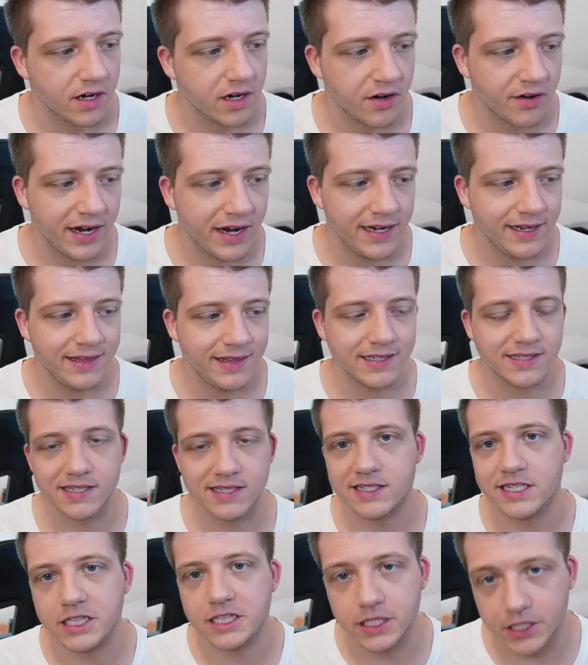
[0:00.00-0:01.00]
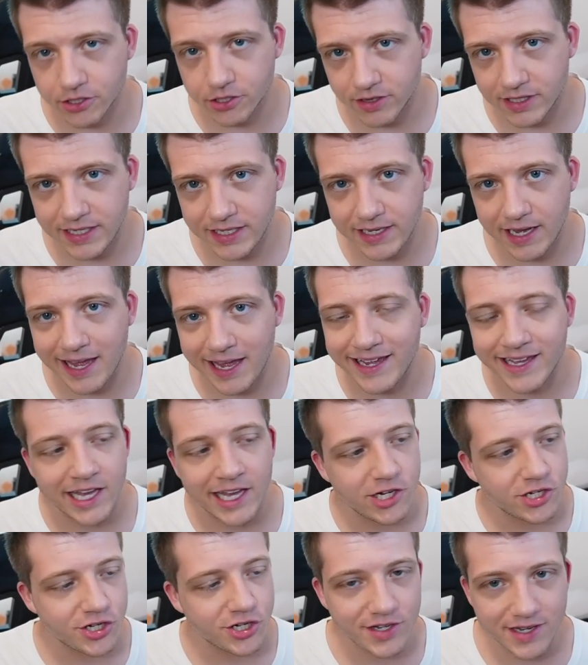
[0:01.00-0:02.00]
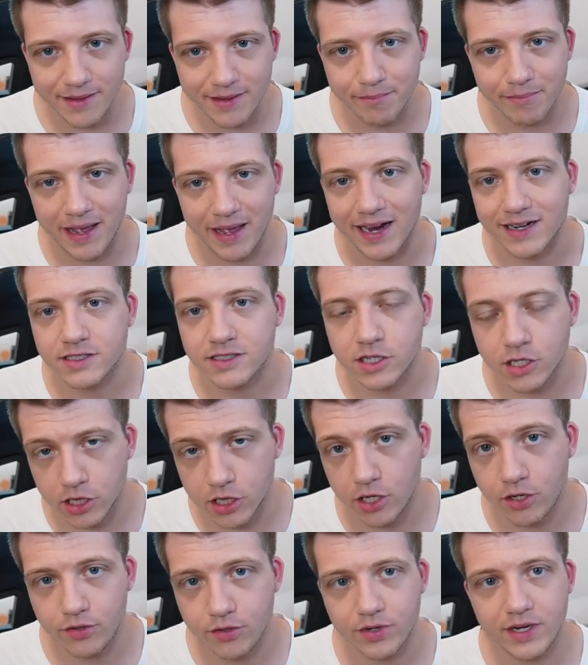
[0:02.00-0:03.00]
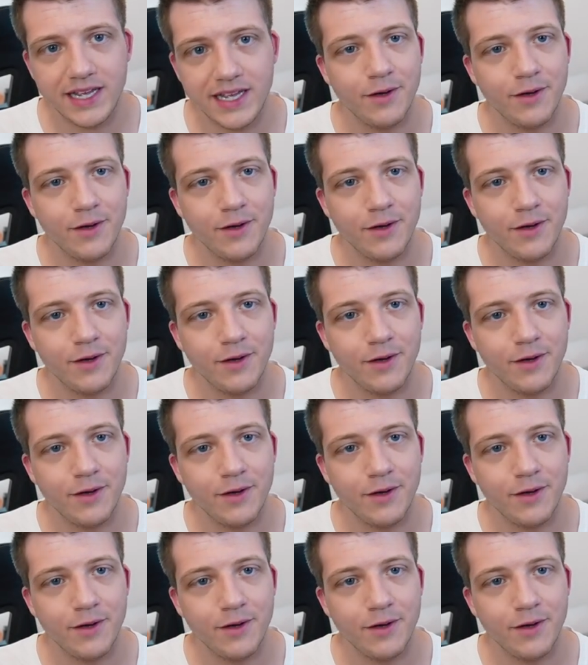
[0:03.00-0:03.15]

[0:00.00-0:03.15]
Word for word: all right this is clearly a Genshin Impact clone